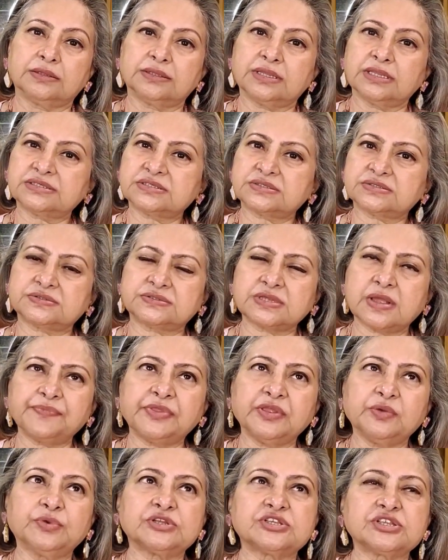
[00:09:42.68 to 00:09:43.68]
That's
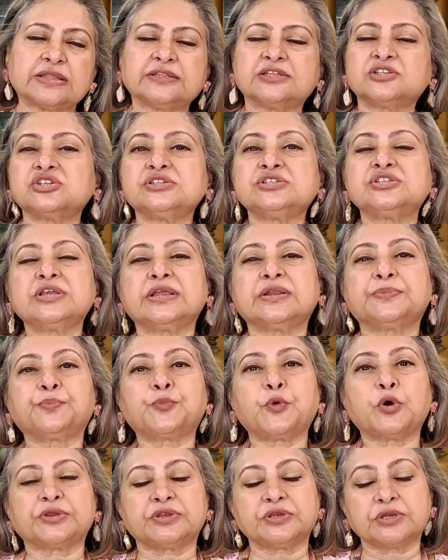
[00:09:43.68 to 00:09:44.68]
something which Dadashiji had
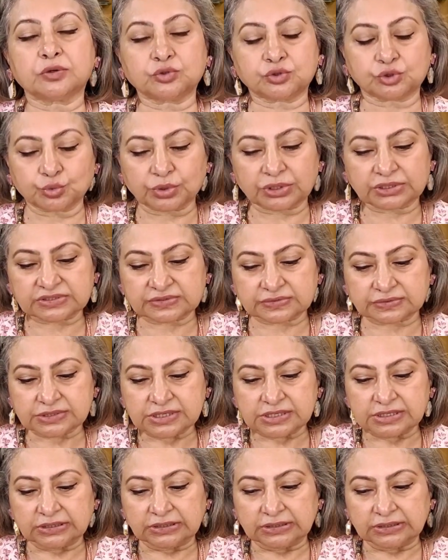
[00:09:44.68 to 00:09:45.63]
pointed out to us.